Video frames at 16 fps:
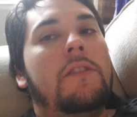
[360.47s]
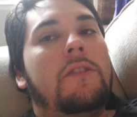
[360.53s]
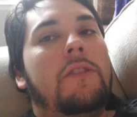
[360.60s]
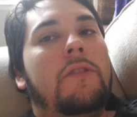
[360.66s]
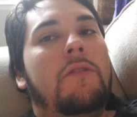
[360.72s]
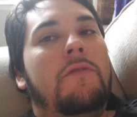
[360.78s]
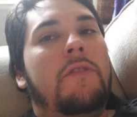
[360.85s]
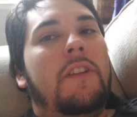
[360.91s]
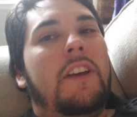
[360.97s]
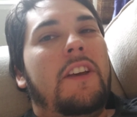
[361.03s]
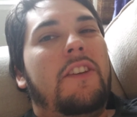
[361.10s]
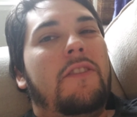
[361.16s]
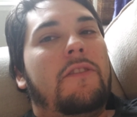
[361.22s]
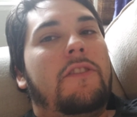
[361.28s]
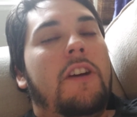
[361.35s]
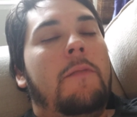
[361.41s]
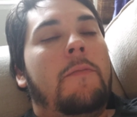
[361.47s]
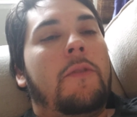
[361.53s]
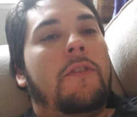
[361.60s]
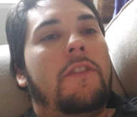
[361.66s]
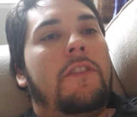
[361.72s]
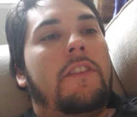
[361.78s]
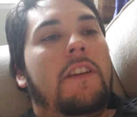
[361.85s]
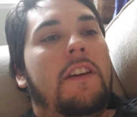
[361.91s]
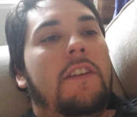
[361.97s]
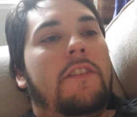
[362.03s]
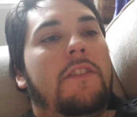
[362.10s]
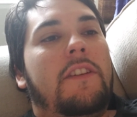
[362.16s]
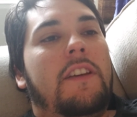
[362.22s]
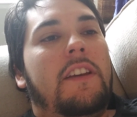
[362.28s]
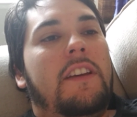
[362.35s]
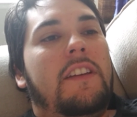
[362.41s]
So you feel like you're dumber than the
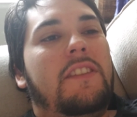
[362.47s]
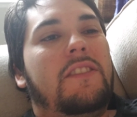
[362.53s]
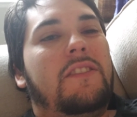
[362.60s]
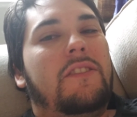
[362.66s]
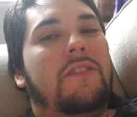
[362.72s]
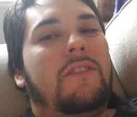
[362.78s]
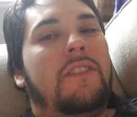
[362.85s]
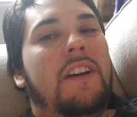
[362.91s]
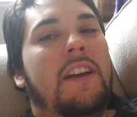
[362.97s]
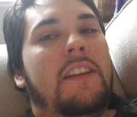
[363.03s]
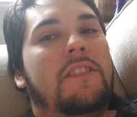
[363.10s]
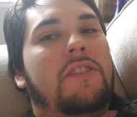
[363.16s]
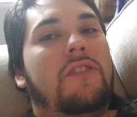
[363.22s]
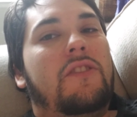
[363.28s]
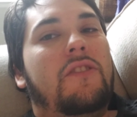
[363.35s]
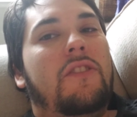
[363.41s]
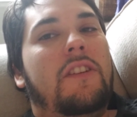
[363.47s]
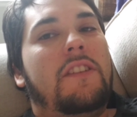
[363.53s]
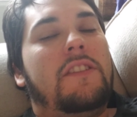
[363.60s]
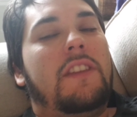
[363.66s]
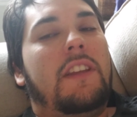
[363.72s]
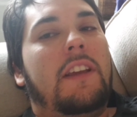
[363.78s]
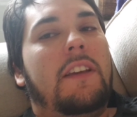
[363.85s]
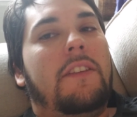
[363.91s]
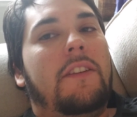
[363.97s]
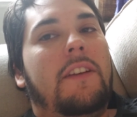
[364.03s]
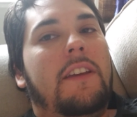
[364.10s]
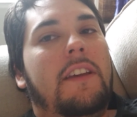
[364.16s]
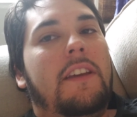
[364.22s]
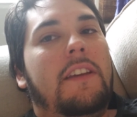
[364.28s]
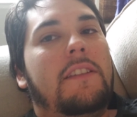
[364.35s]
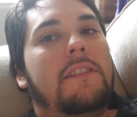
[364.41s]
other kids. You're not as good as the other
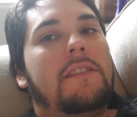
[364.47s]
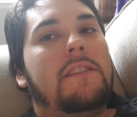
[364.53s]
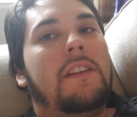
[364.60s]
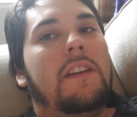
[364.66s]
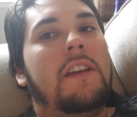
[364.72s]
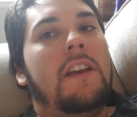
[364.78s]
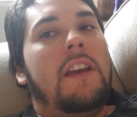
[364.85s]
kids,